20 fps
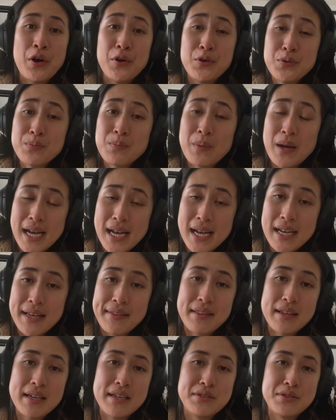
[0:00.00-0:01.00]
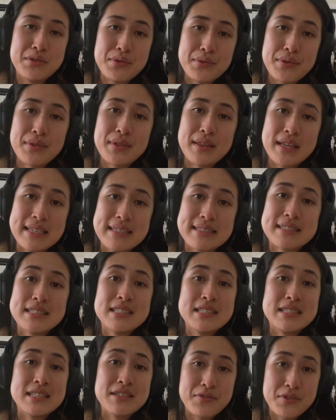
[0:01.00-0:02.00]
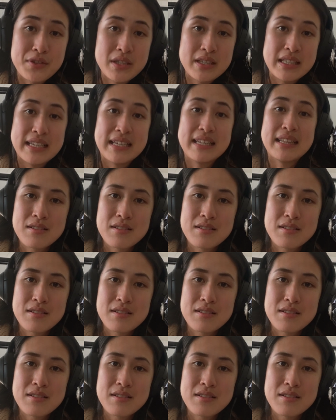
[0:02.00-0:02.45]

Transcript: own path and do things differently.